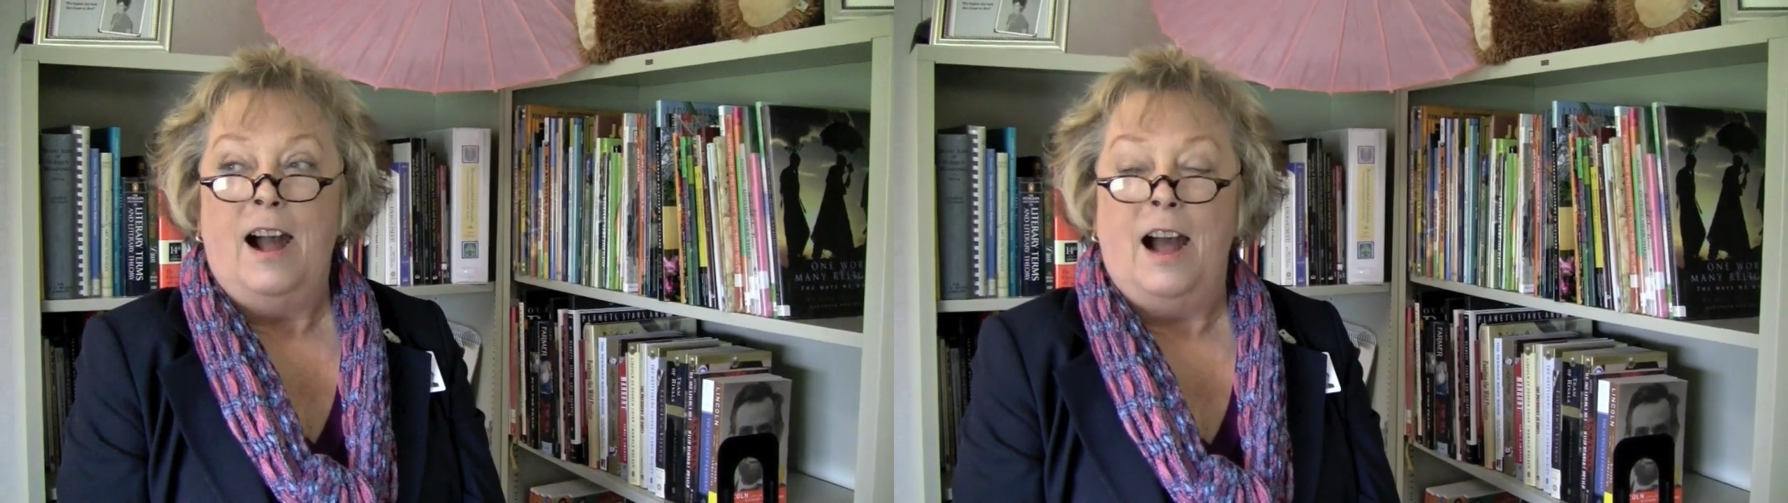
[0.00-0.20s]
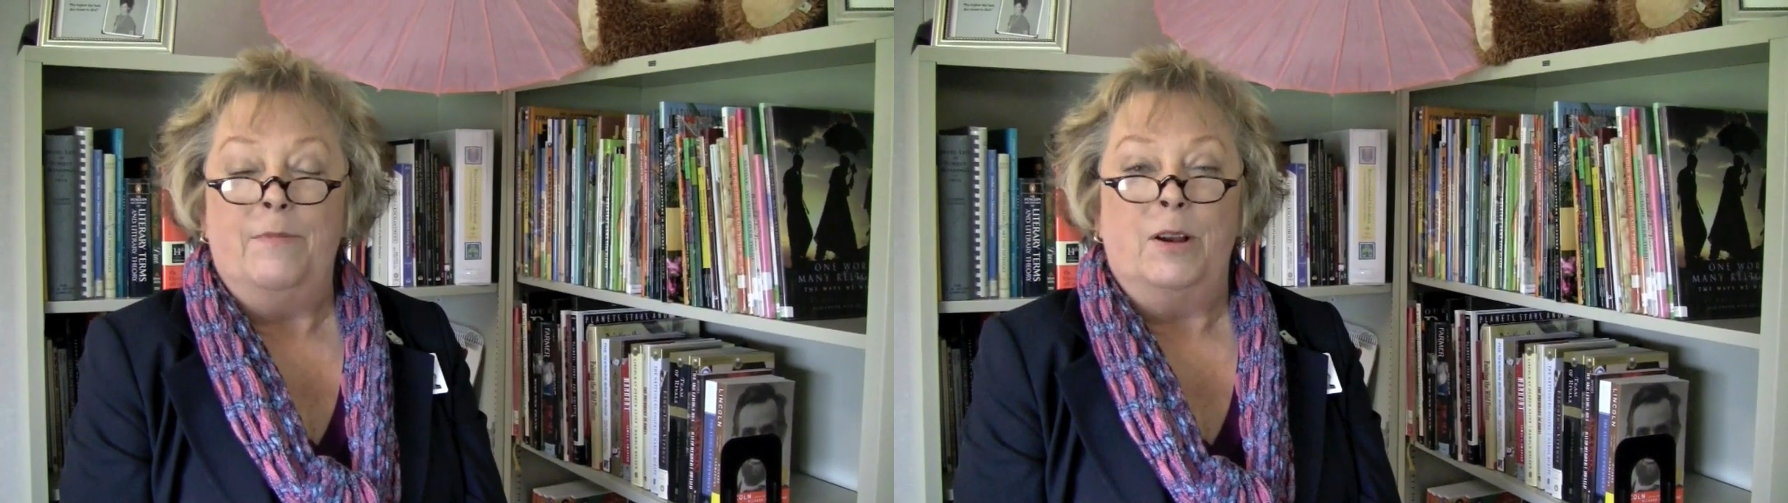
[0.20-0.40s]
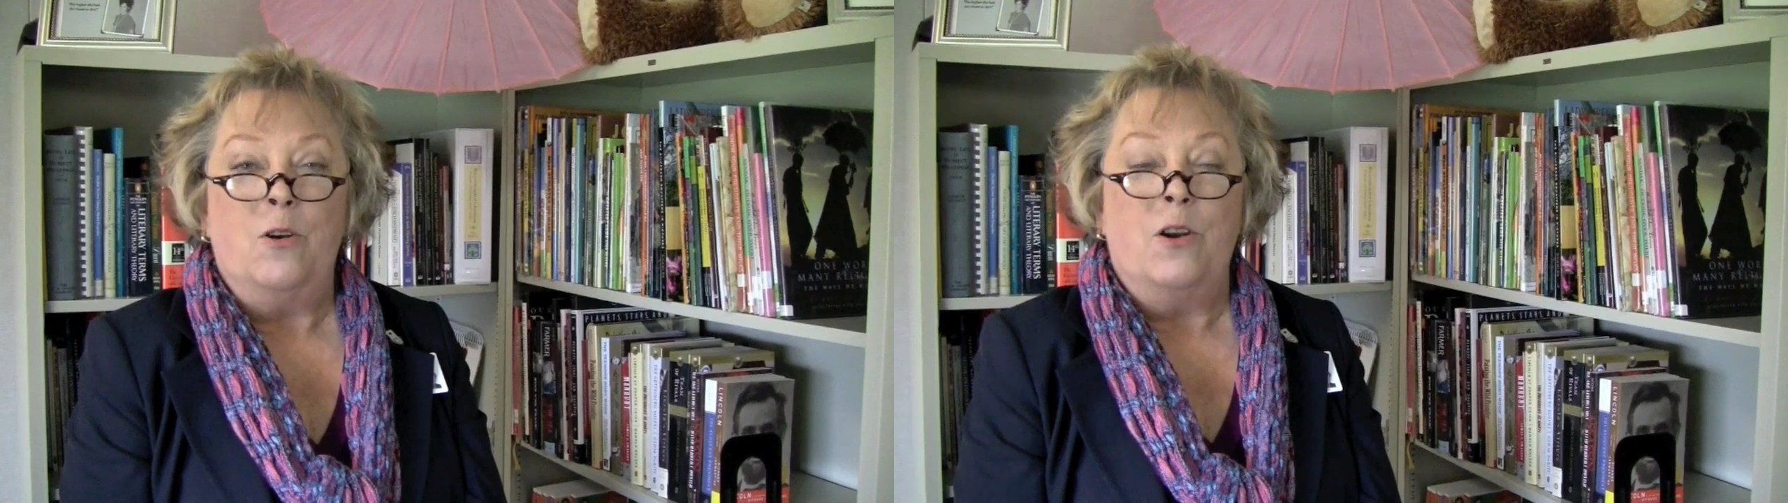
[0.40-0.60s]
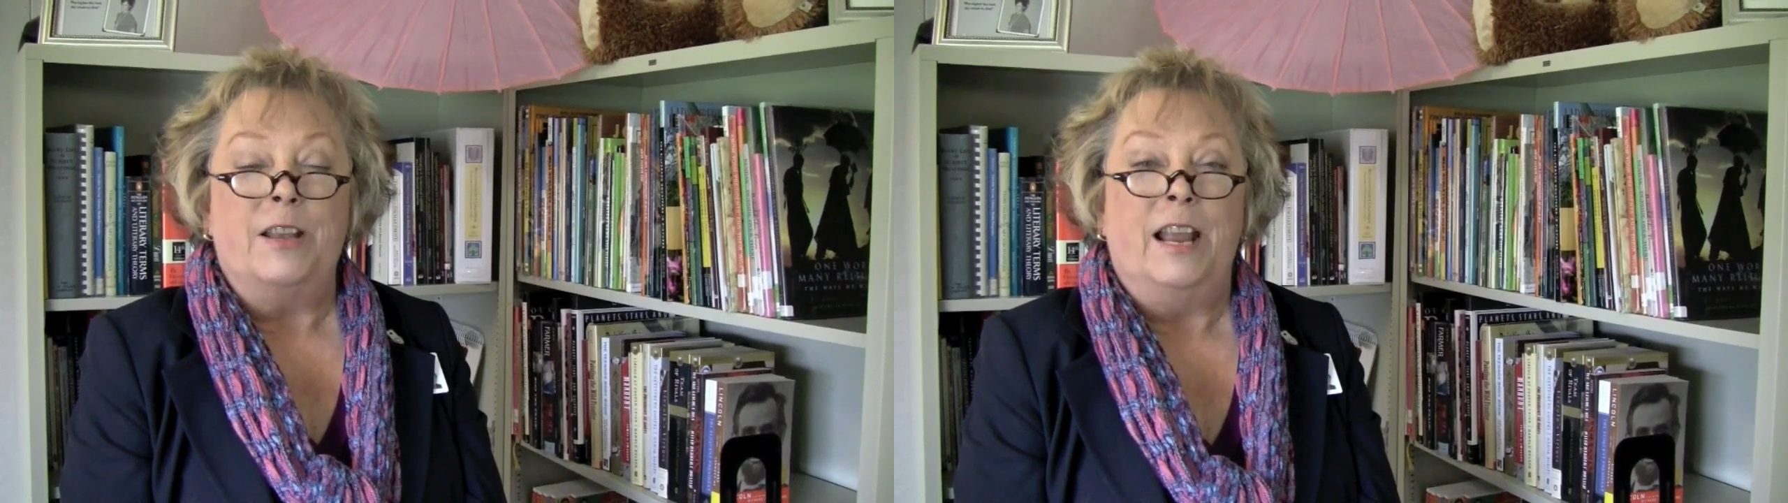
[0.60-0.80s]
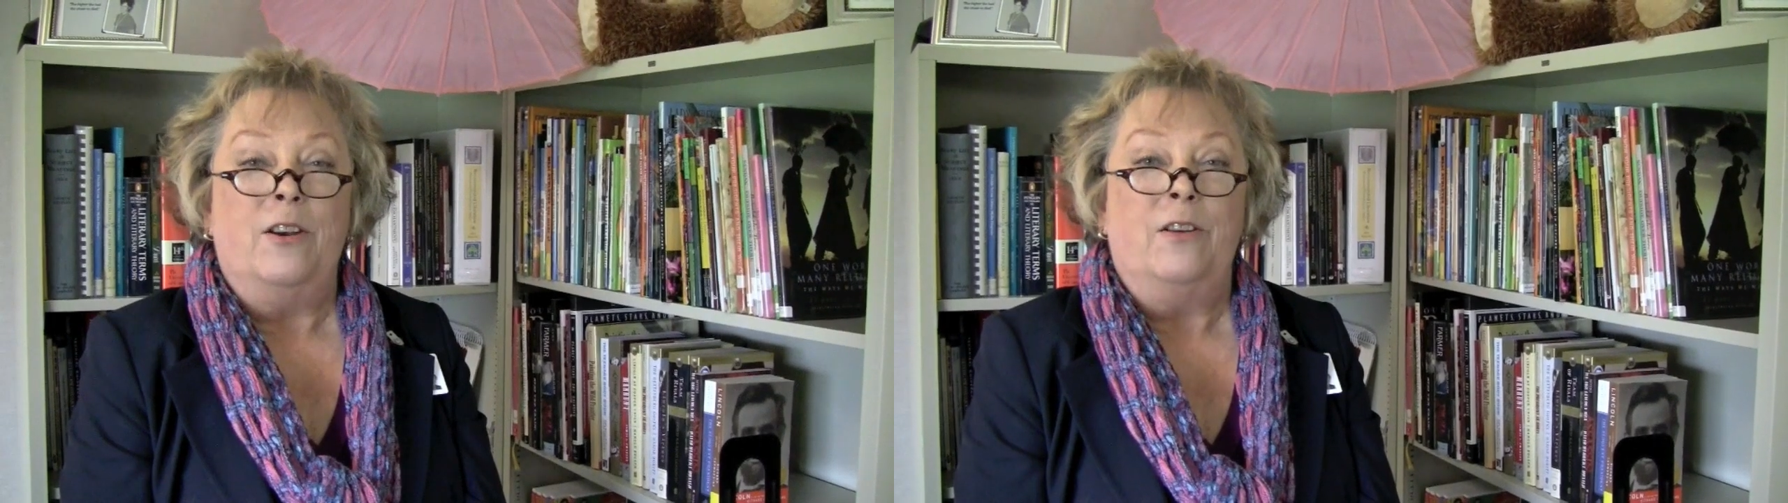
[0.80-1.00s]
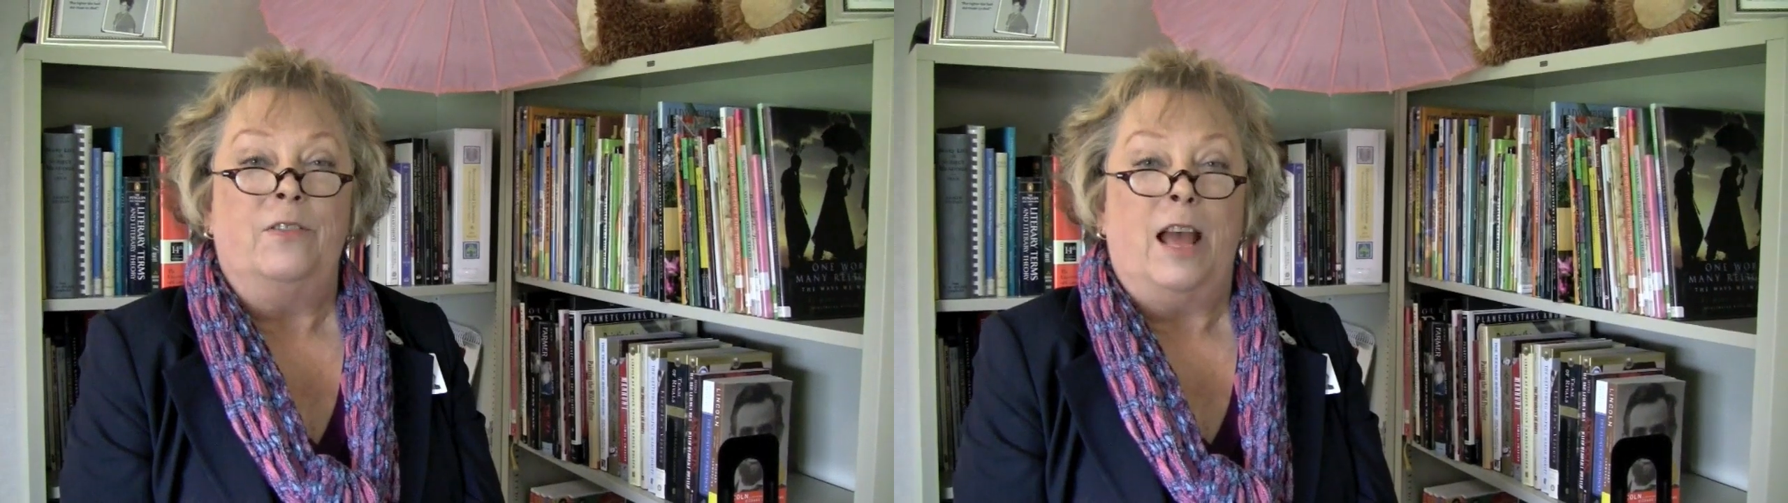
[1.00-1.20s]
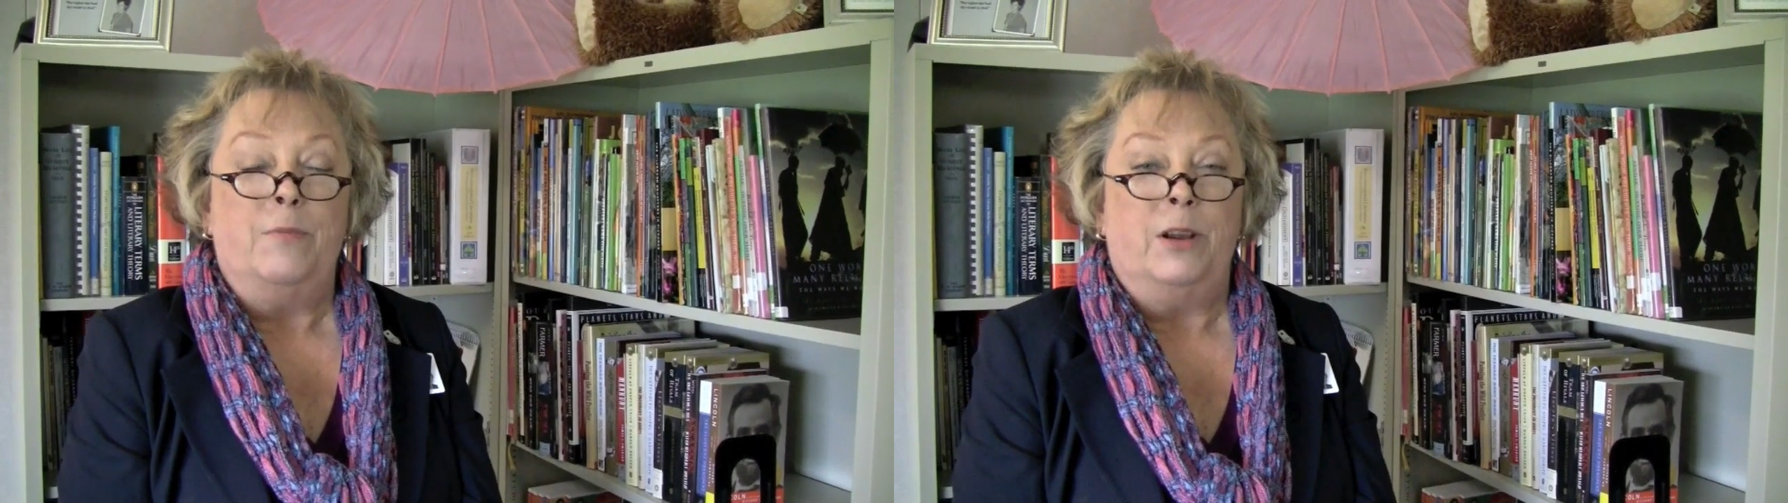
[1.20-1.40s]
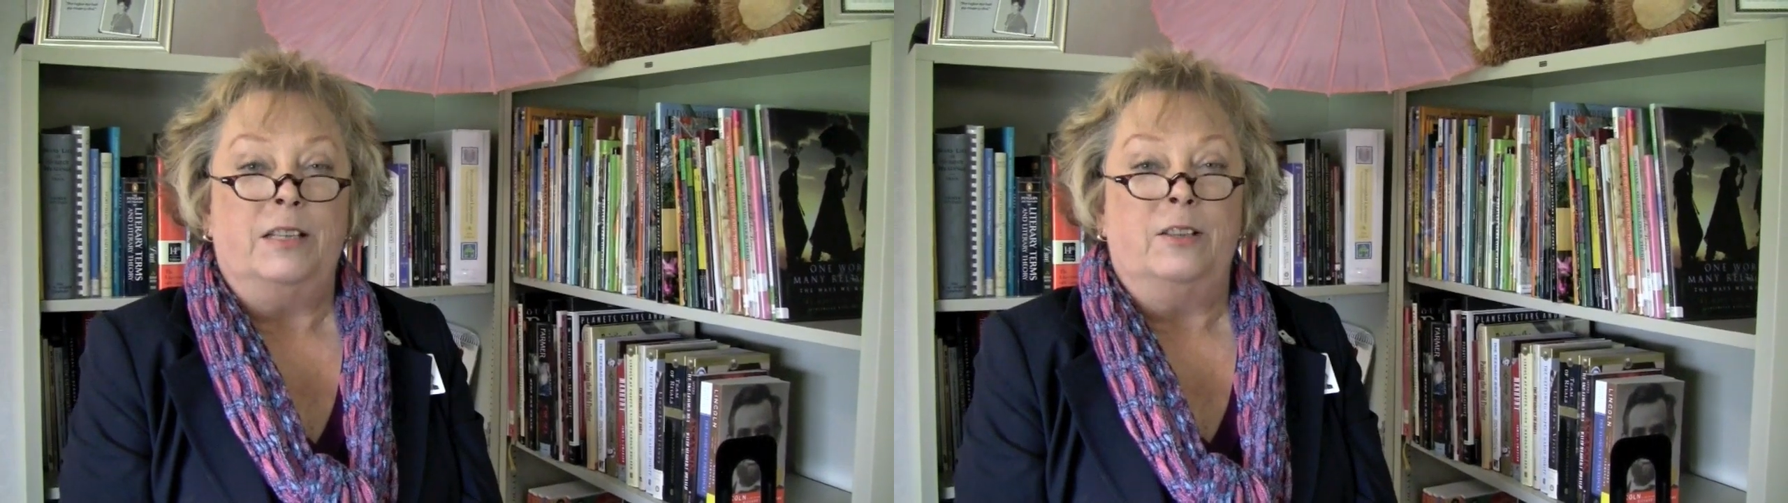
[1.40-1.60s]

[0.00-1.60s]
I'm the Coordinator of Library